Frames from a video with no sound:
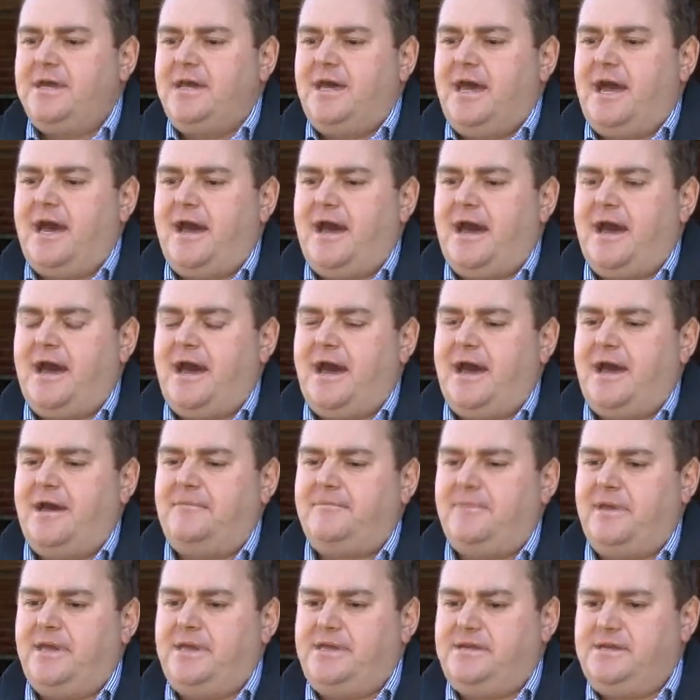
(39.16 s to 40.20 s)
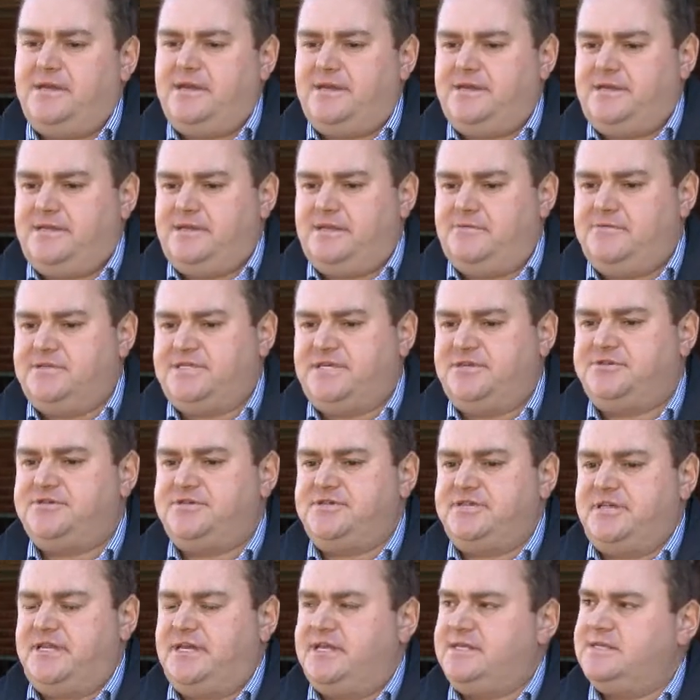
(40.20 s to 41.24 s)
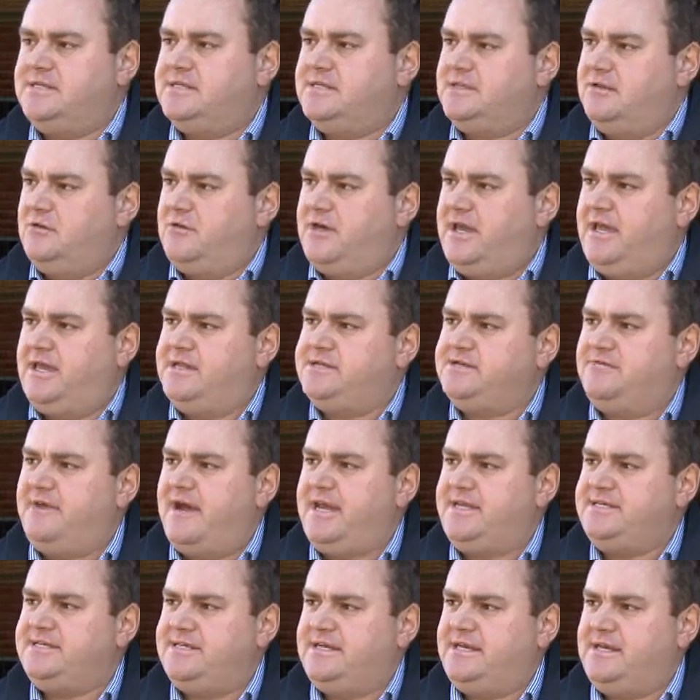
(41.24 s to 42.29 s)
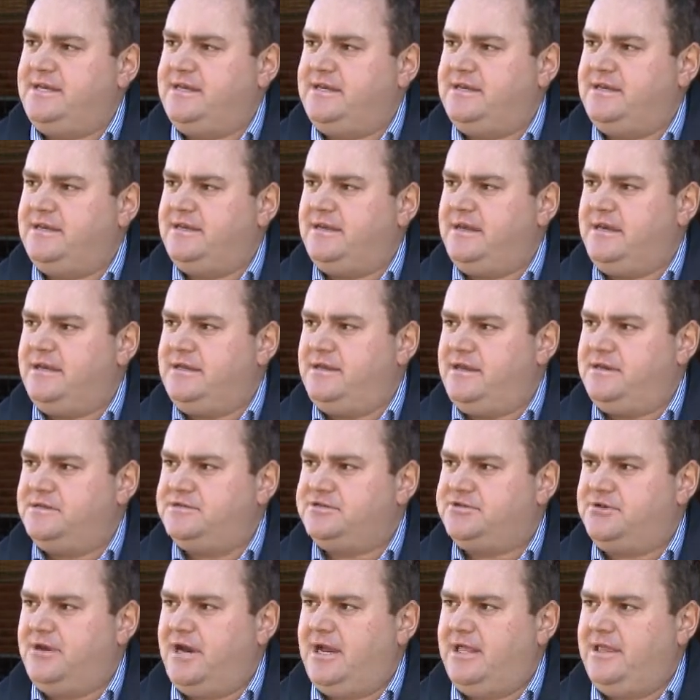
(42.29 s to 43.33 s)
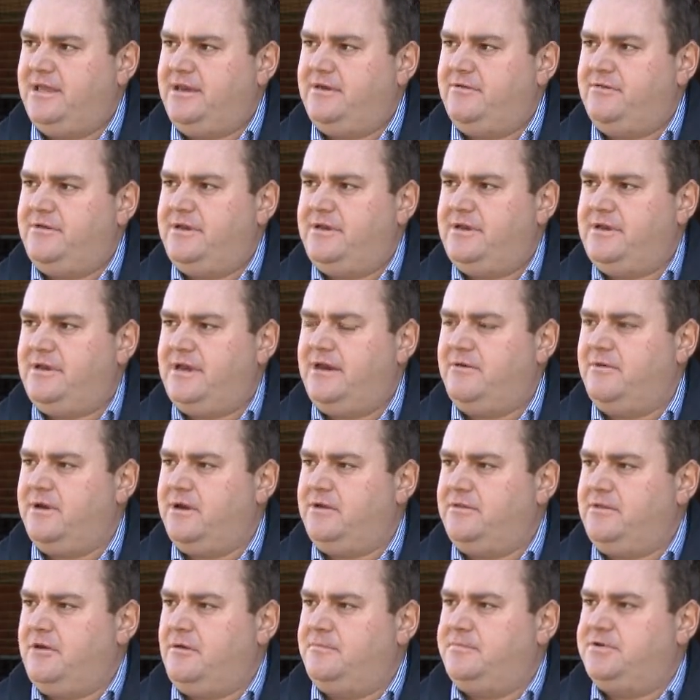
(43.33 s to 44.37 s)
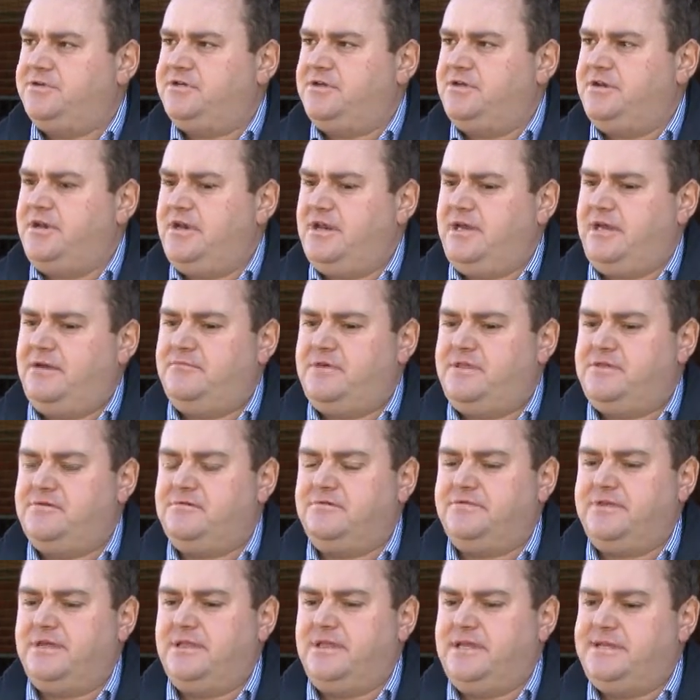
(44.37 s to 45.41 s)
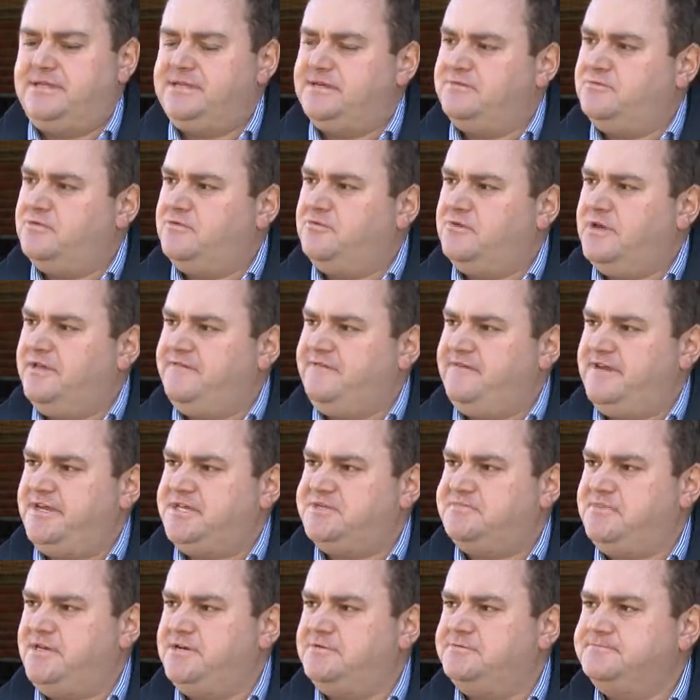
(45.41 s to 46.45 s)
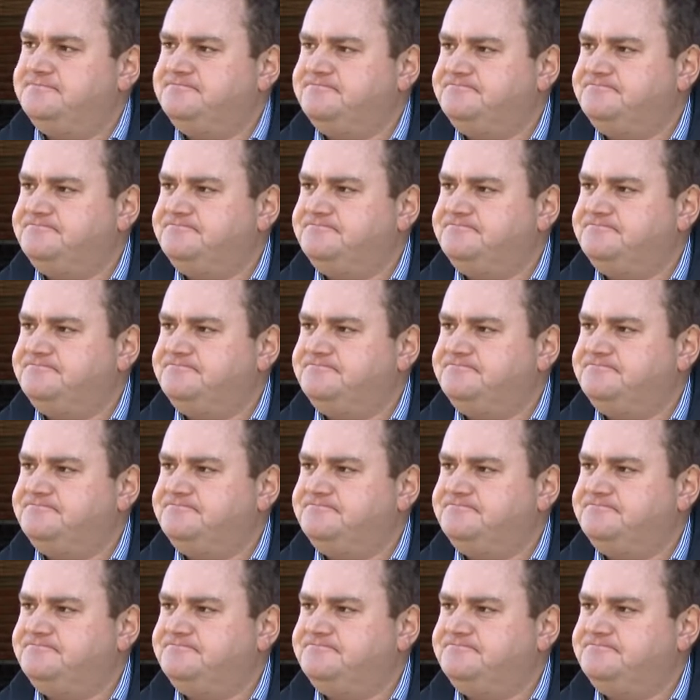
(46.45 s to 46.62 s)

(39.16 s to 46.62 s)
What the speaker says: He was interested in looking into racing in Australia, and we got the opportunity, and we thought that Linton would really fit his bill.